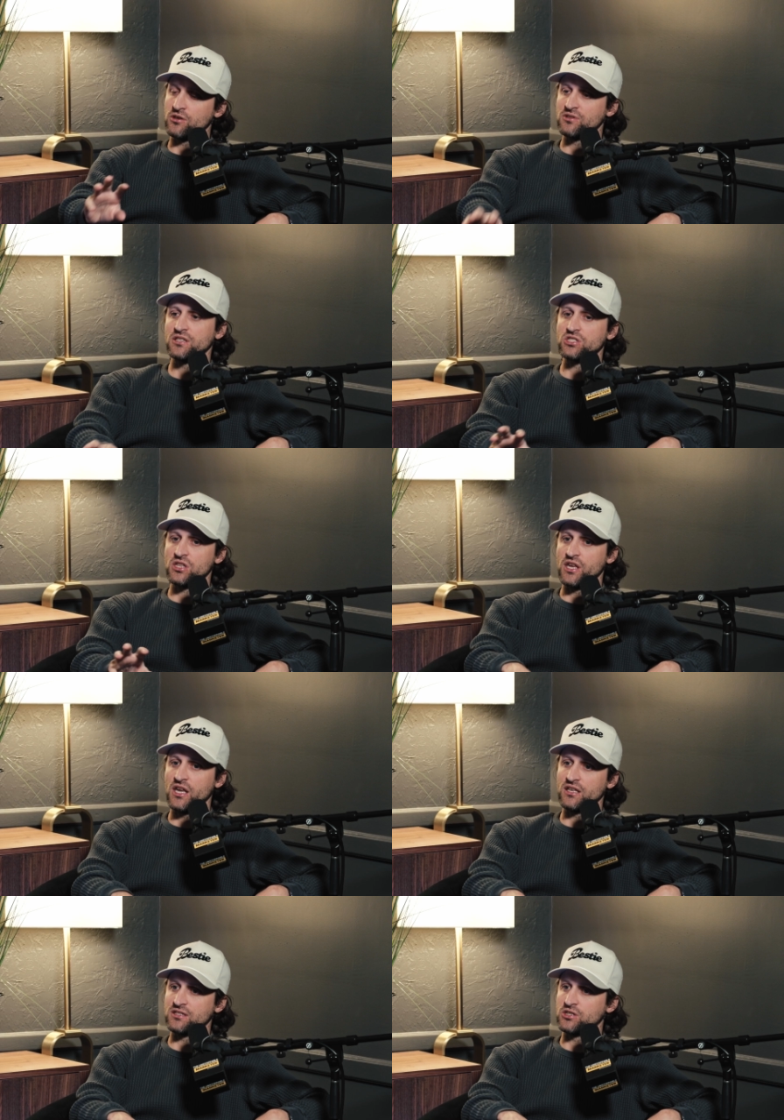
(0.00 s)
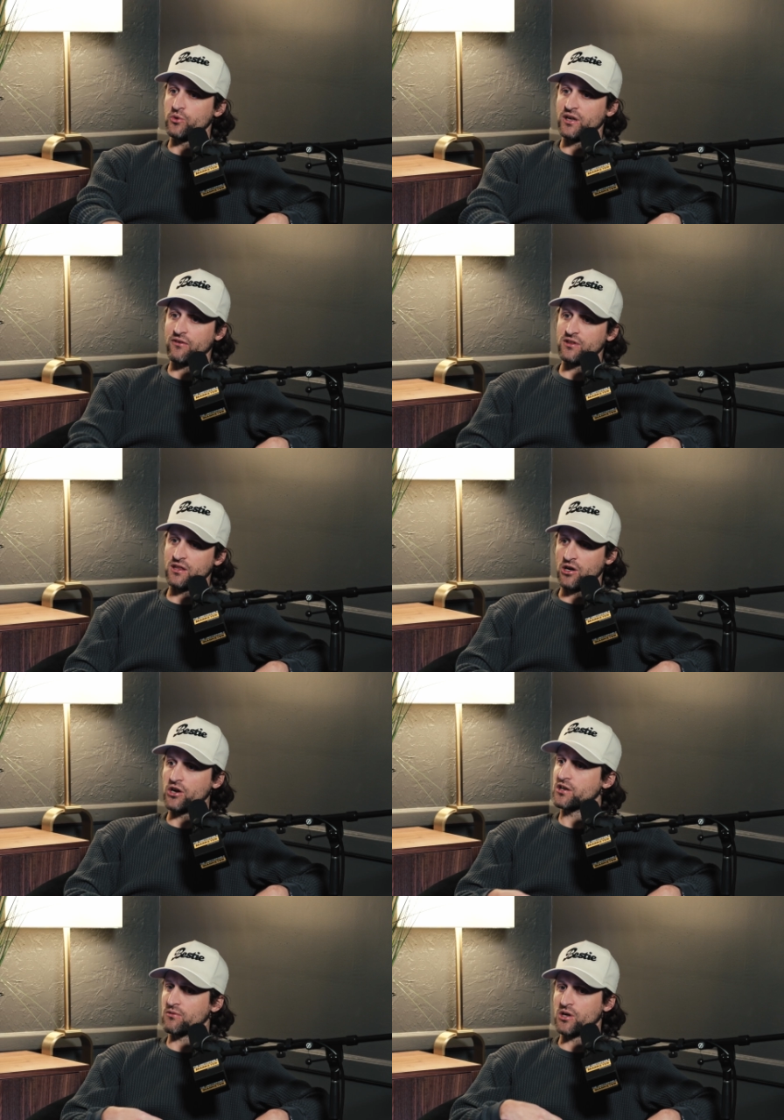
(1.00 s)
no such thing as doing everything
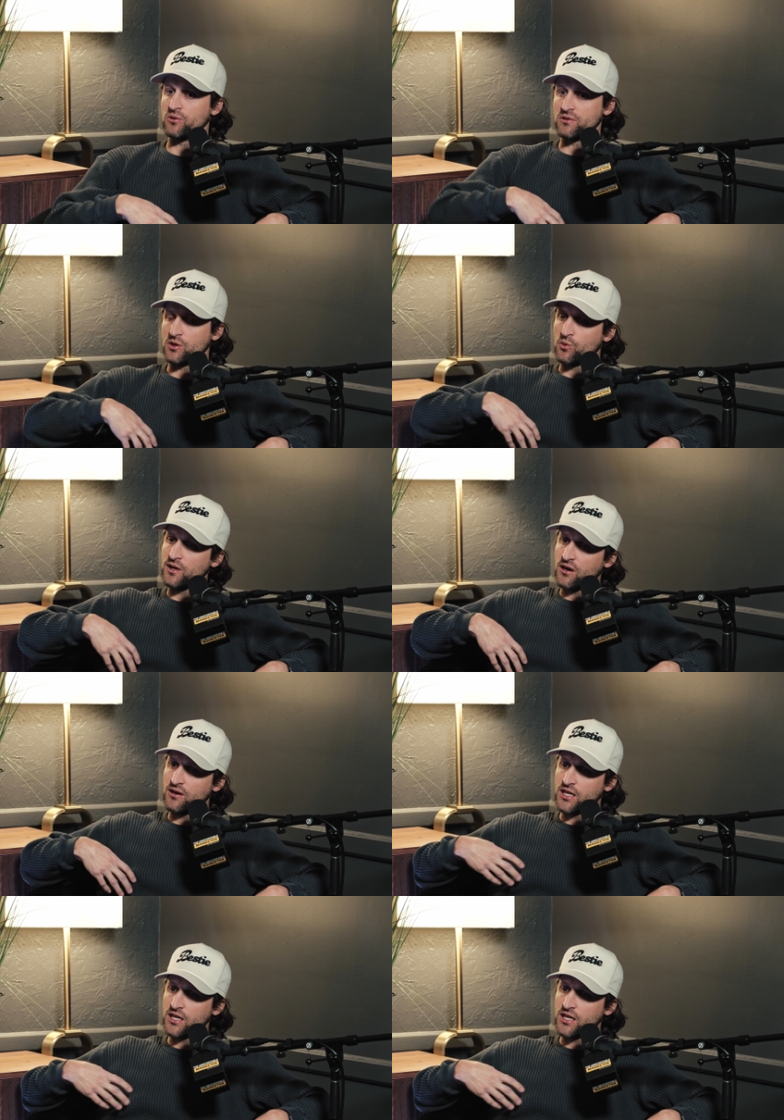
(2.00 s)
on your own. Like we are